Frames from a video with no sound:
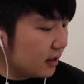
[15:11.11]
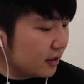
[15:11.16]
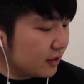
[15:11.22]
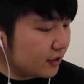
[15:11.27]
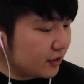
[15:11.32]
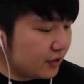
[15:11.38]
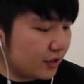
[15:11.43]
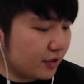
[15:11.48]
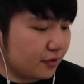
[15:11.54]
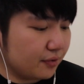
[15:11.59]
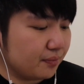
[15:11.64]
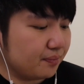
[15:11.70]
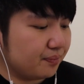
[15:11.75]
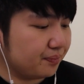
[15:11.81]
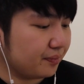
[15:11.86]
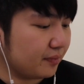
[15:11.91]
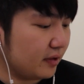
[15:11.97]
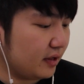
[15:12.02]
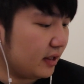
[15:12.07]
So
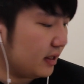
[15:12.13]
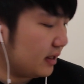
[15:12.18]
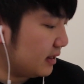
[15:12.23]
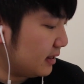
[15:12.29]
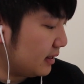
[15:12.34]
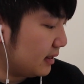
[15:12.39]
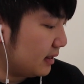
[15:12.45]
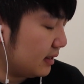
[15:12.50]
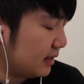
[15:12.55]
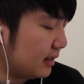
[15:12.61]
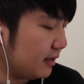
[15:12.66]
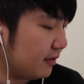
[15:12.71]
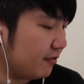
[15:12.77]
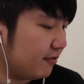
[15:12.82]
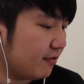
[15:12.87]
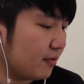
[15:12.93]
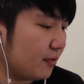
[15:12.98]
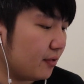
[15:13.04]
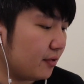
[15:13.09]

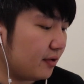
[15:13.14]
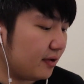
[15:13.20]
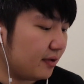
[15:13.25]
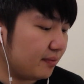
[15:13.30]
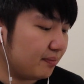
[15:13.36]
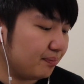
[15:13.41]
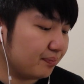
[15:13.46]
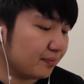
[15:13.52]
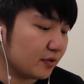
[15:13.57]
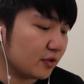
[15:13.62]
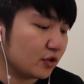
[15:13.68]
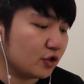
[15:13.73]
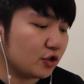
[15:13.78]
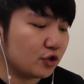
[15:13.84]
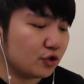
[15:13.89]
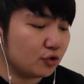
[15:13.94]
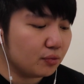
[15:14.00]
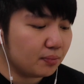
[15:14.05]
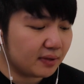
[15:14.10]
for
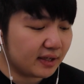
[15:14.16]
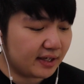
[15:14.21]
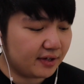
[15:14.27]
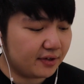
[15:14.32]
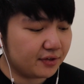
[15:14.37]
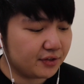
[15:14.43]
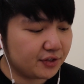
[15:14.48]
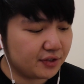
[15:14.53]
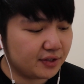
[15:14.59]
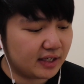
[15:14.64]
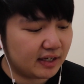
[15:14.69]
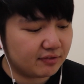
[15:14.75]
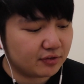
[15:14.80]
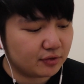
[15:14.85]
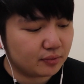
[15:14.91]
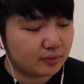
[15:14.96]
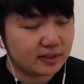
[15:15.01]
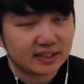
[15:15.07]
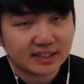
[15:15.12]
two players, you have
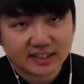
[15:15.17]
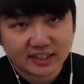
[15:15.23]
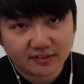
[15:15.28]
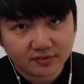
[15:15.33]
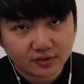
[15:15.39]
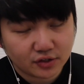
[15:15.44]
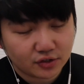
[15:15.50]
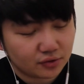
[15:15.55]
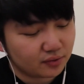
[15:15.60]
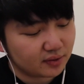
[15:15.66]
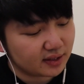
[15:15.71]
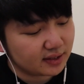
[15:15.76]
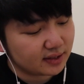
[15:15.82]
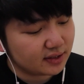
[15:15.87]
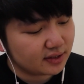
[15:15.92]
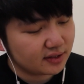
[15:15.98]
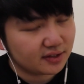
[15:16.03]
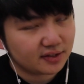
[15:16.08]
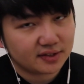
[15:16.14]
to win 7
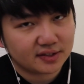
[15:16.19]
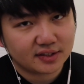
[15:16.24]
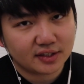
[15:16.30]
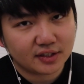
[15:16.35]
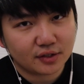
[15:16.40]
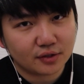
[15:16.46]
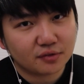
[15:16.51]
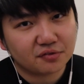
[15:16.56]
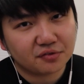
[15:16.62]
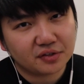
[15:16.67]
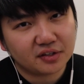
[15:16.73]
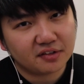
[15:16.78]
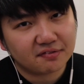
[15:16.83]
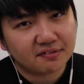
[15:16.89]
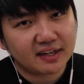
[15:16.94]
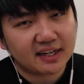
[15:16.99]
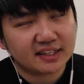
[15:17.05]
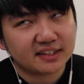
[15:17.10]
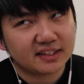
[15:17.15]
tokens because they go really
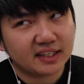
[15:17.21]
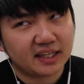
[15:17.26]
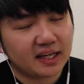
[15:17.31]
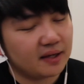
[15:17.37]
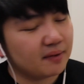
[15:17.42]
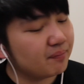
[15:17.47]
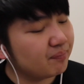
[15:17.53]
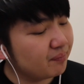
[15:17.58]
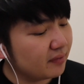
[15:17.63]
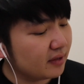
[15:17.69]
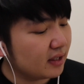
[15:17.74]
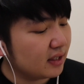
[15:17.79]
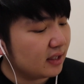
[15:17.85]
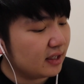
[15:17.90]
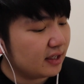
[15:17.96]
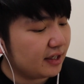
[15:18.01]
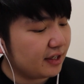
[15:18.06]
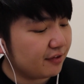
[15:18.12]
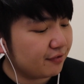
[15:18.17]
fast, the game.
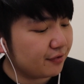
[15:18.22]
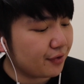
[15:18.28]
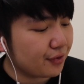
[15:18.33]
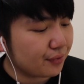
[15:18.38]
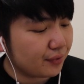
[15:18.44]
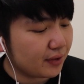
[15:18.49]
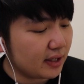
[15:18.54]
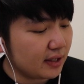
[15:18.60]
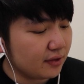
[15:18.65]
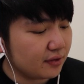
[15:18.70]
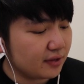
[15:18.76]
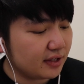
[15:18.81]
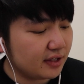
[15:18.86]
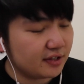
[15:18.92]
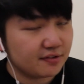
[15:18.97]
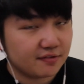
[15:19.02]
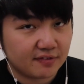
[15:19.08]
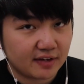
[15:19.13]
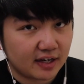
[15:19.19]
For three, you
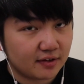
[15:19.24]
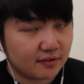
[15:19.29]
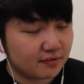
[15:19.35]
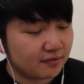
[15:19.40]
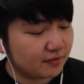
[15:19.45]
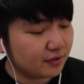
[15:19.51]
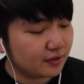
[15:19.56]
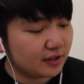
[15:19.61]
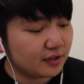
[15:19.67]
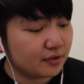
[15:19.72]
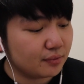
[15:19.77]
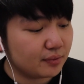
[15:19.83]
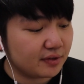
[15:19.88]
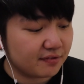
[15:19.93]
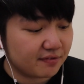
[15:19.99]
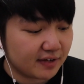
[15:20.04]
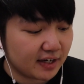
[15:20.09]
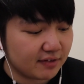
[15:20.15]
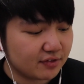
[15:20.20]
need to win
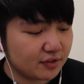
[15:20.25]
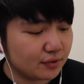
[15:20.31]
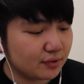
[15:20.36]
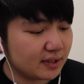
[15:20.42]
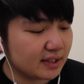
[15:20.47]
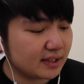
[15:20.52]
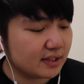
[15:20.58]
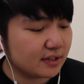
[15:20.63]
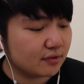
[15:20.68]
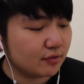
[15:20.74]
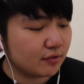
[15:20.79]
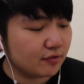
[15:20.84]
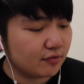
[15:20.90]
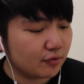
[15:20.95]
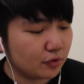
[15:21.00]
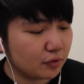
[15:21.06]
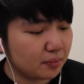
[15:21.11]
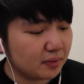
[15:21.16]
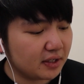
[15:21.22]
5 tokens. For
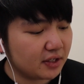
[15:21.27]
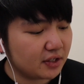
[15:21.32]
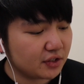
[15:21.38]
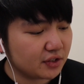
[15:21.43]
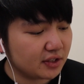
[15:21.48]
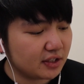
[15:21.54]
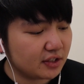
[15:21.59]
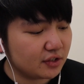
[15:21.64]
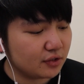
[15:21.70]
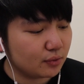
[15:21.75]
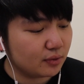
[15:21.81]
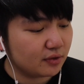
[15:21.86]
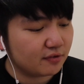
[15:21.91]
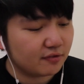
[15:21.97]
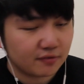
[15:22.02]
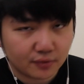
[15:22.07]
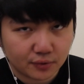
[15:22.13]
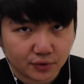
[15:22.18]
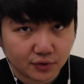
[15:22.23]
four players, you need to win
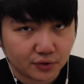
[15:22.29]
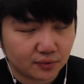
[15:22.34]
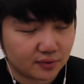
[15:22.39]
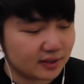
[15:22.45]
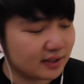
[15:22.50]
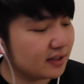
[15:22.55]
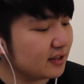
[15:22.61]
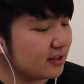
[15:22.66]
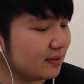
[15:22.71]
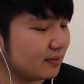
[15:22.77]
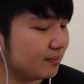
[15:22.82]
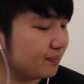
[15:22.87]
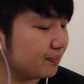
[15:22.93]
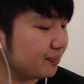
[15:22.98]
4 tokens.